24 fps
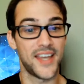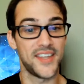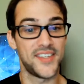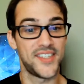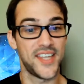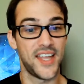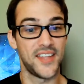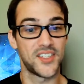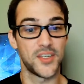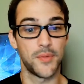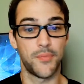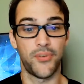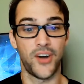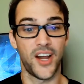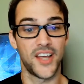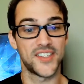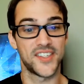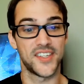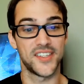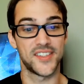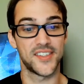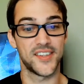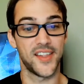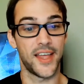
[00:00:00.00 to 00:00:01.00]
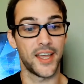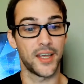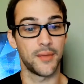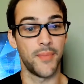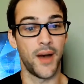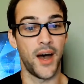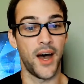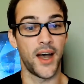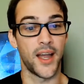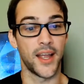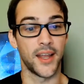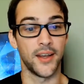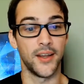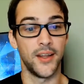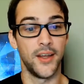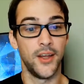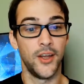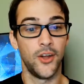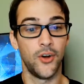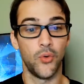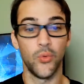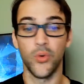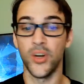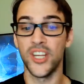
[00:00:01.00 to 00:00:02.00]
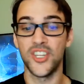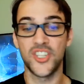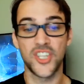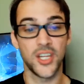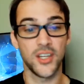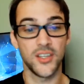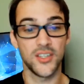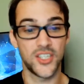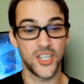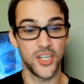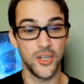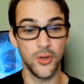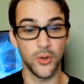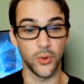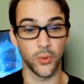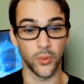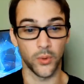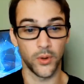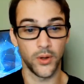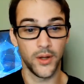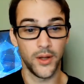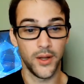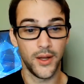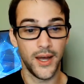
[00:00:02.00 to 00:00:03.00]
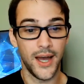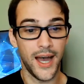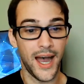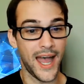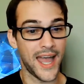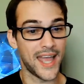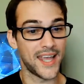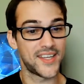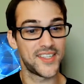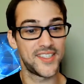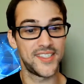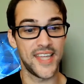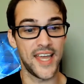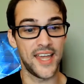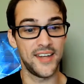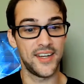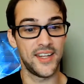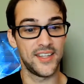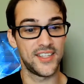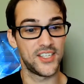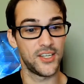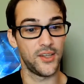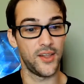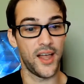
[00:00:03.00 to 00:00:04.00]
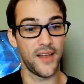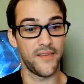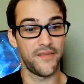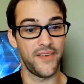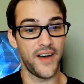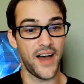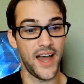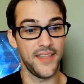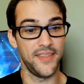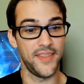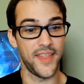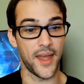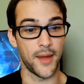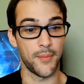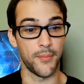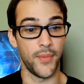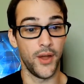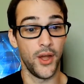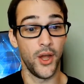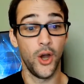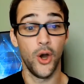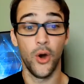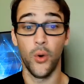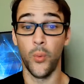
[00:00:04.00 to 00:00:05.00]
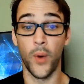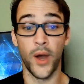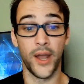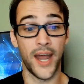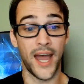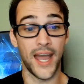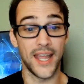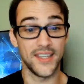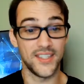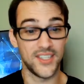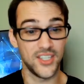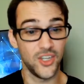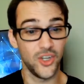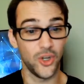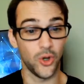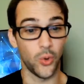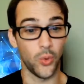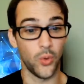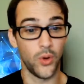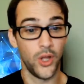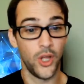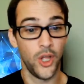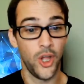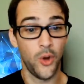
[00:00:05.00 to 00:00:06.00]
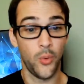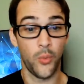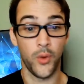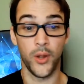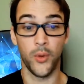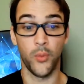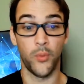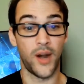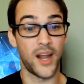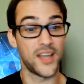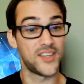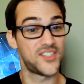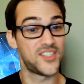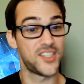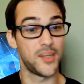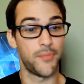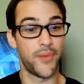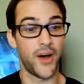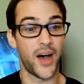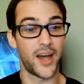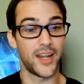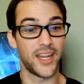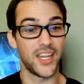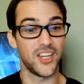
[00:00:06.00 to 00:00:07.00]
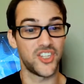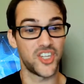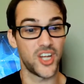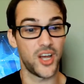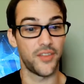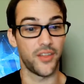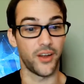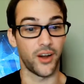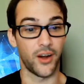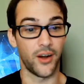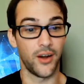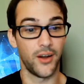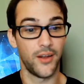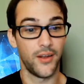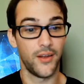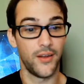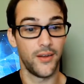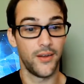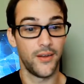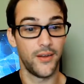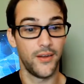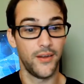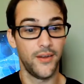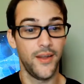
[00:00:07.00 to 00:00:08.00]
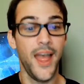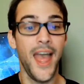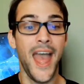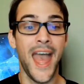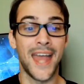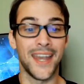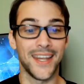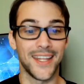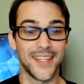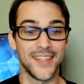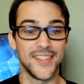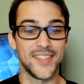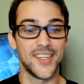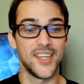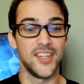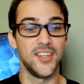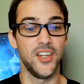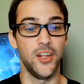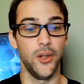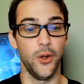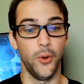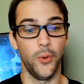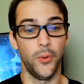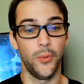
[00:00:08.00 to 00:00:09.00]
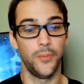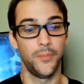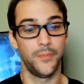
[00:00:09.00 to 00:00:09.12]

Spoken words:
I sense a presence like mine, reaching too. I extend until I find them. When I do, we rest upon each other and continue.